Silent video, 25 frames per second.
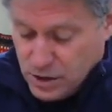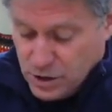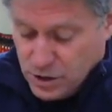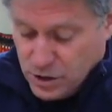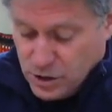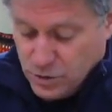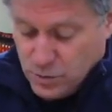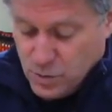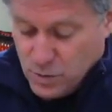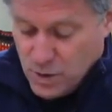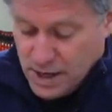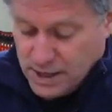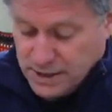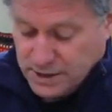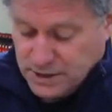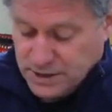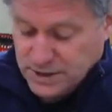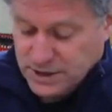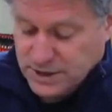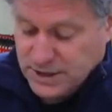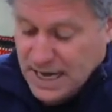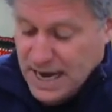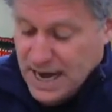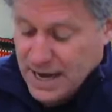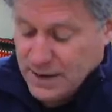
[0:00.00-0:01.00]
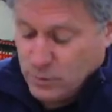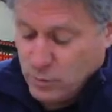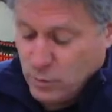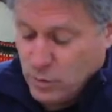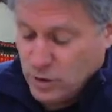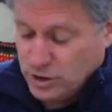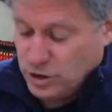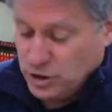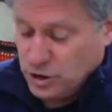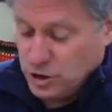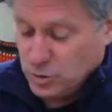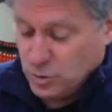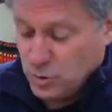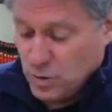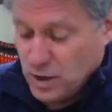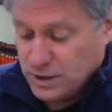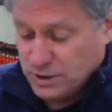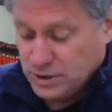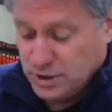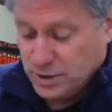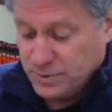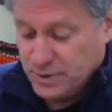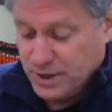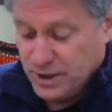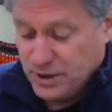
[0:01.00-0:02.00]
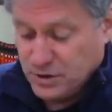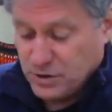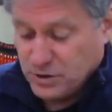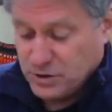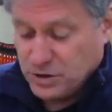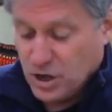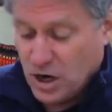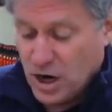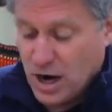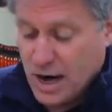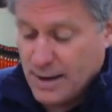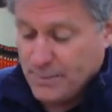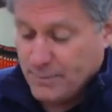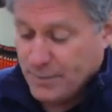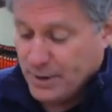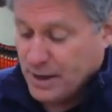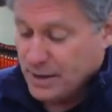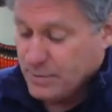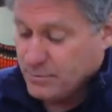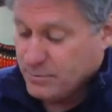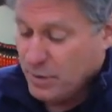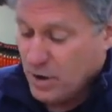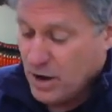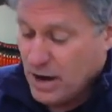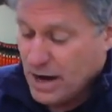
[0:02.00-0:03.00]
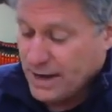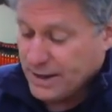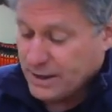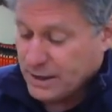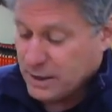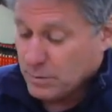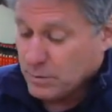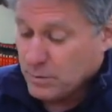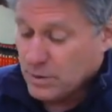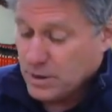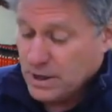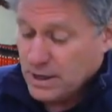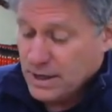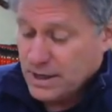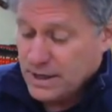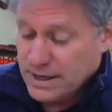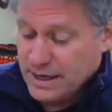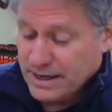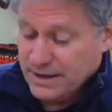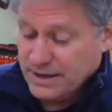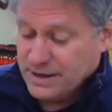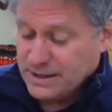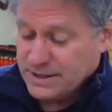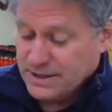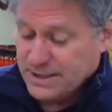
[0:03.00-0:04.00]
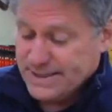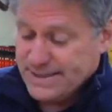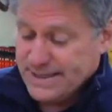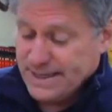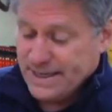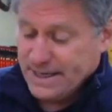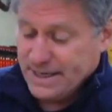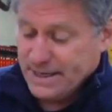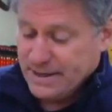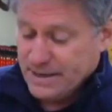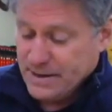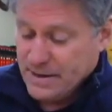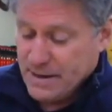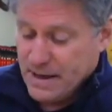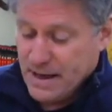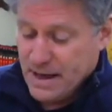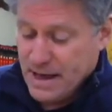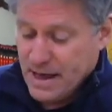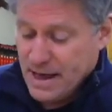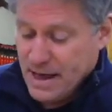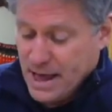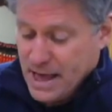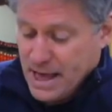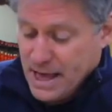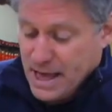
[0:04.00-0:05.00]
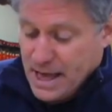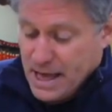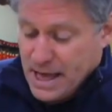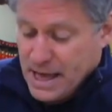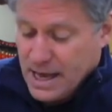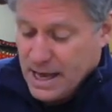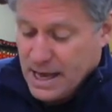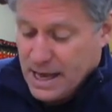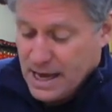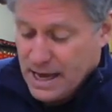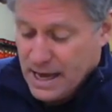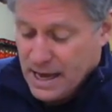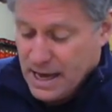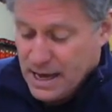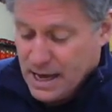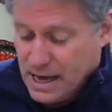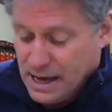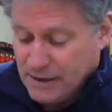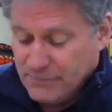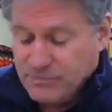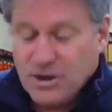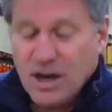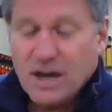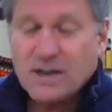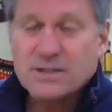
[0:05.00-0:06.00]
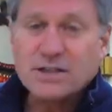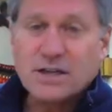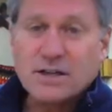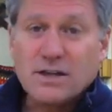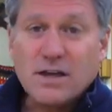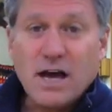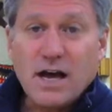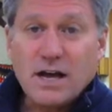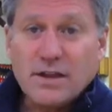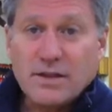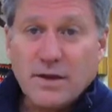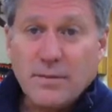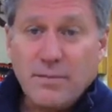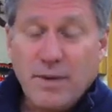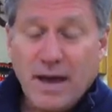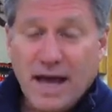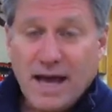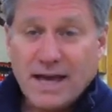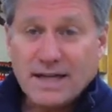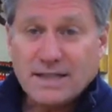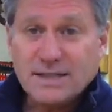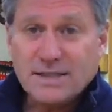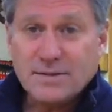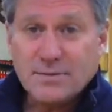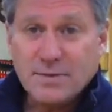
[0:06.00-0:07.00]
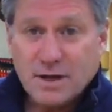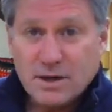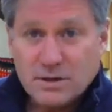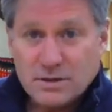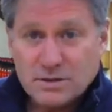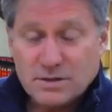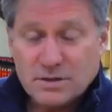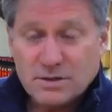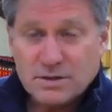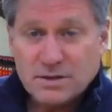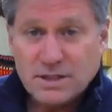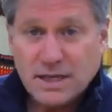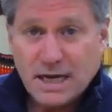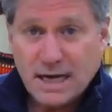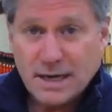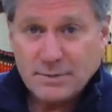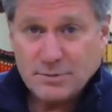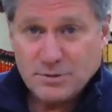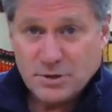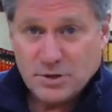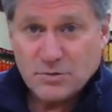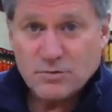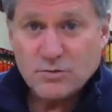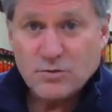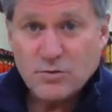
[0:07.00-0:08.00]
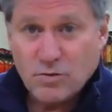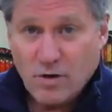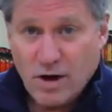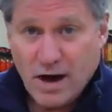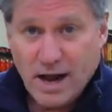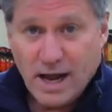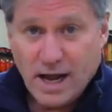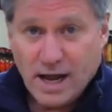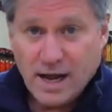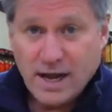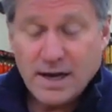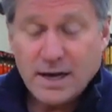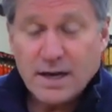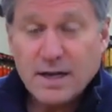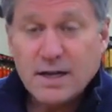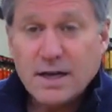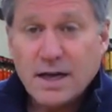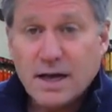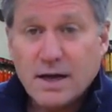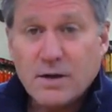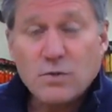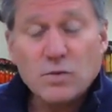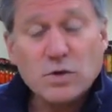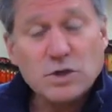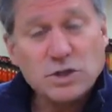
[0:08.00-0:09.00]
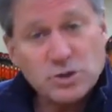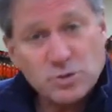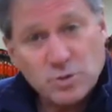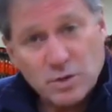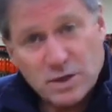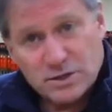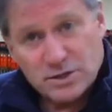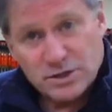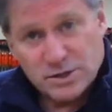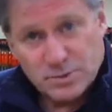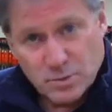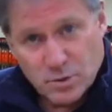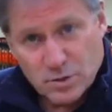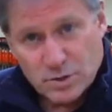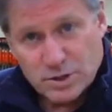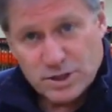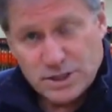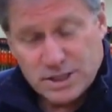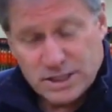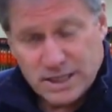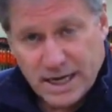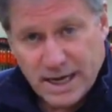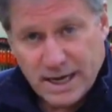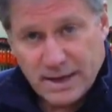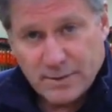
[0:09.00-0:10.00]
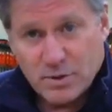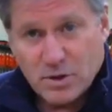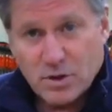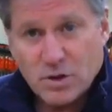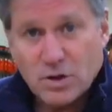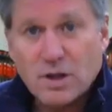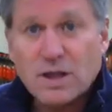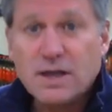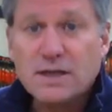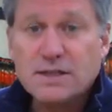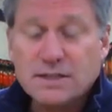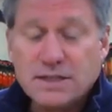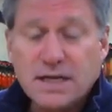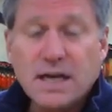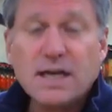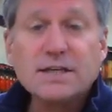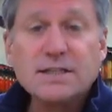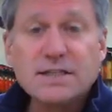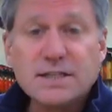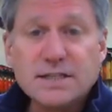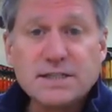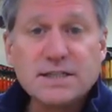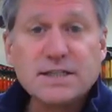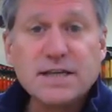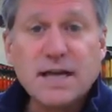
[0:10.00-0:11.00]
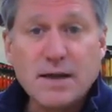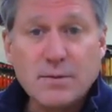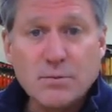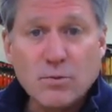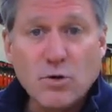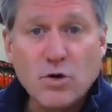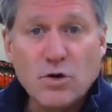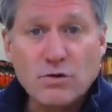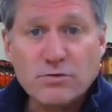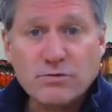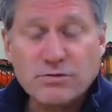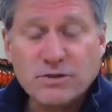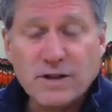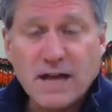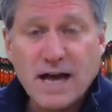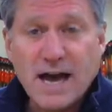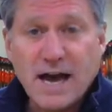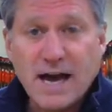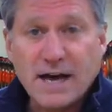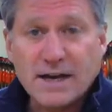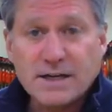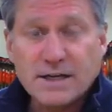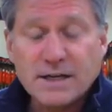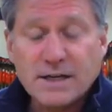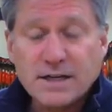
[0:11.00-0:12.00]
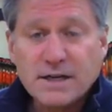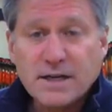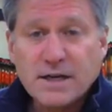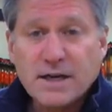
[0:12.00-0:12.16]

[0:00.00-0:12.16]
you want to decide which you want to be your top and bottom. Now you can see, I've talked a lot in the past about types of grain and which ones are more stable and tend to stay more flat.